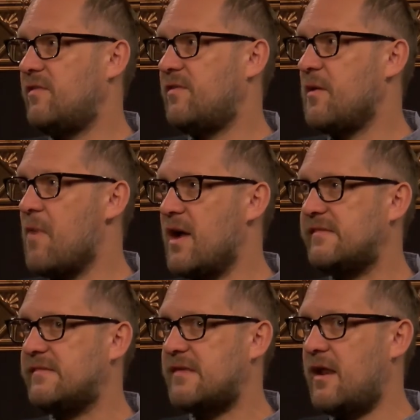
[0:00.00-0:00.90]
think my
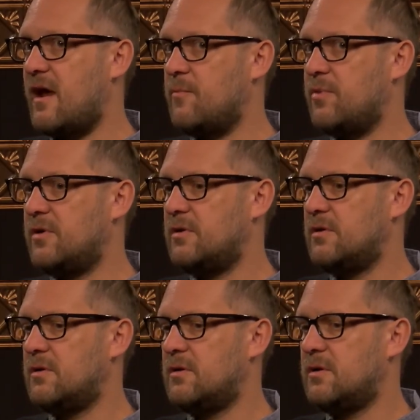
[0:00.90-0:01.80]
setup
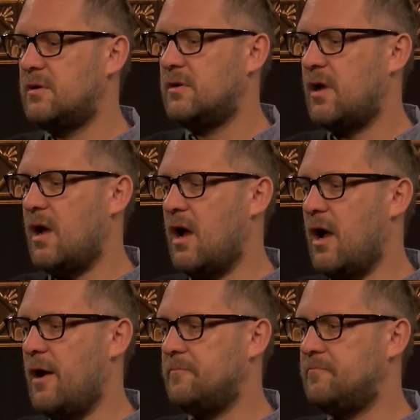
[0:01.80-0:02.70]

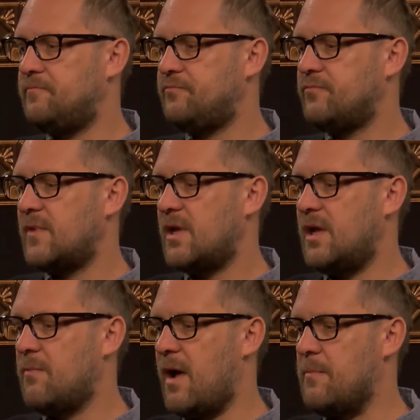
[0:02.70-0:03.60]

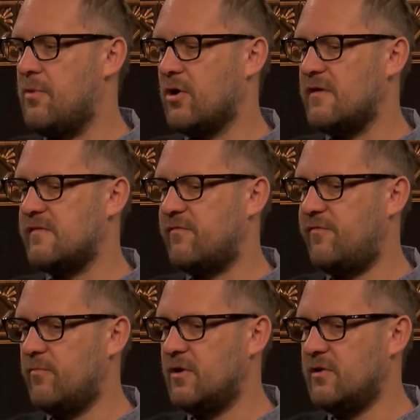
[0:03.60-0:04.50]
in my book is a
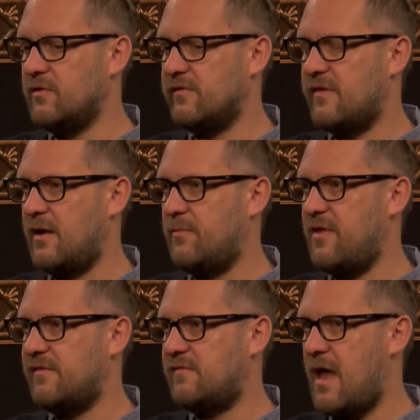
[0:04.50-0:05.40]
familiar setup
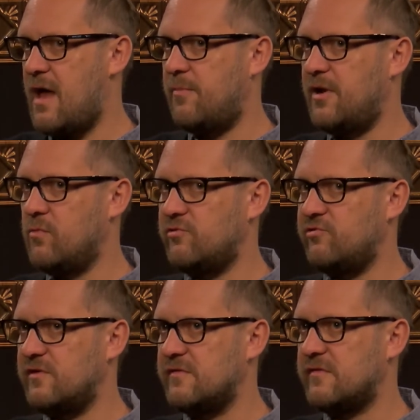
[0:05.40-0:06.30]
that's happening, which
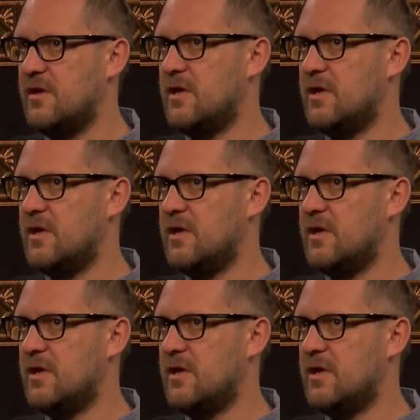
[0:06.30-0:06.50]
is